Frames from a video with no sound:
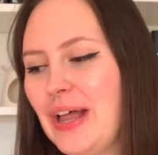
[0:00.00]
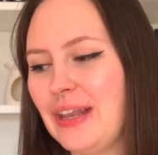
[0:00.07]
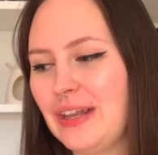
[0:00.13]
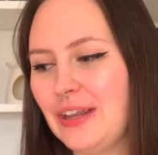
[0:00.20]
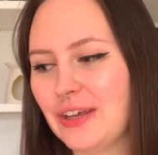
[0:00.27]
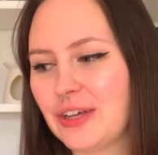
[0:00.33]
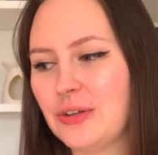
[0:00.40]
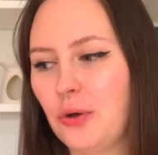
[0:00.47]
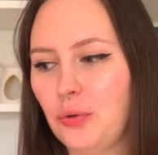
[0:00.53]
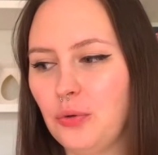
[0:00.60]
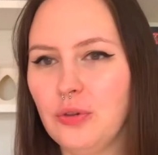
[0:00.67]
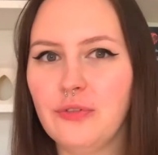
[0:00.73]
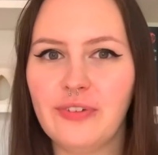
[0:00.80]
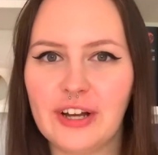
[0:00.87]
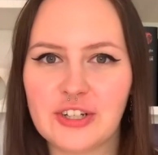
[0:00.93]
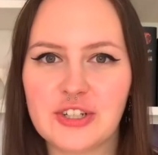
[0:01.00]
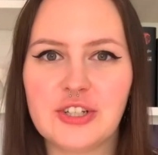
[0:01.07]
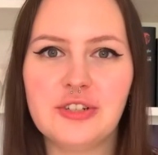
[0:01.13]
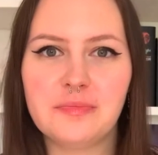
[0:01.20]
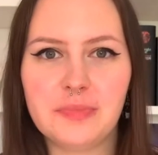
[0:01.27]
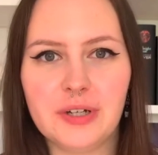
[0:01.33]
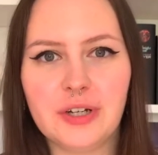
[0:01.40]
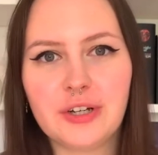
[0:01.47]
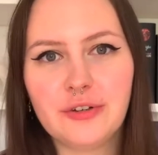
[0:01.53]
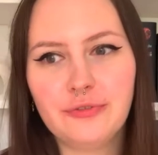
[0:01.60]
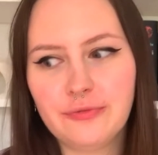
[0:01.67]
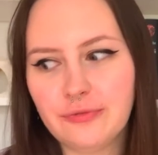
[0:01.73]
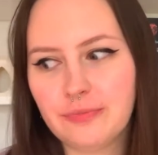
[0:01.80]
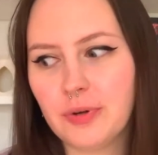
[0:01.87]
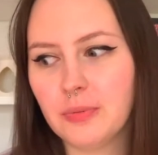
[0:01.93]
and like an old-fashioned book
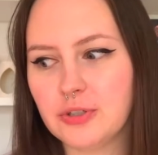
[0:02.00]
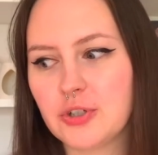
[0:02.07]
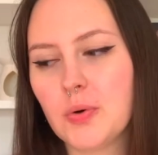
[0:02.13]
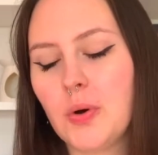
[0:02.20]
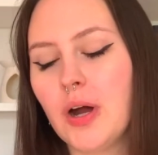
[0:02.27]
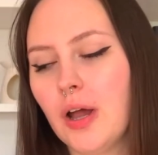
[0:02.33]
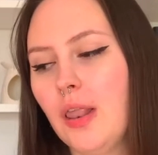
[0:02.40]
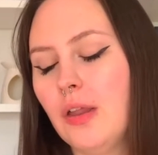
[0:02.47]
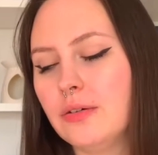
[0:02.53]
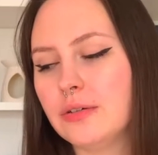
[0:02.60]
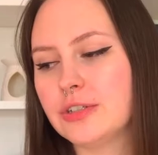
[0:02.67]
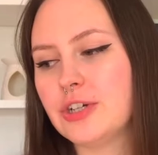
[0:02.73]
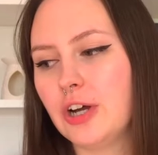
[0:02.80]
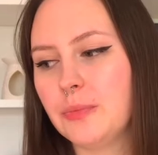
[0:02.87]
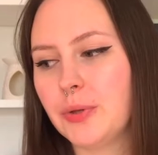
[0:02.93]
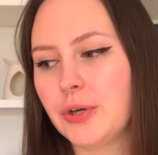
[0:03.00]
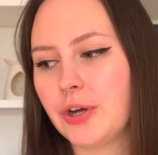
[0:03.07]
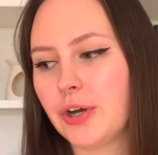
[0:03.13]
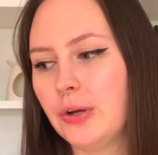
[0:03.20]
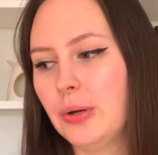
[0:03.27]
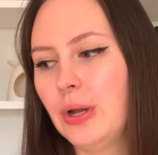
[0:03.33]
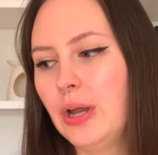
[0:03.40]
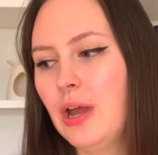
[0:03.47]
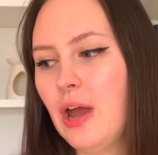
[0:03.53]
published quite a long time ago,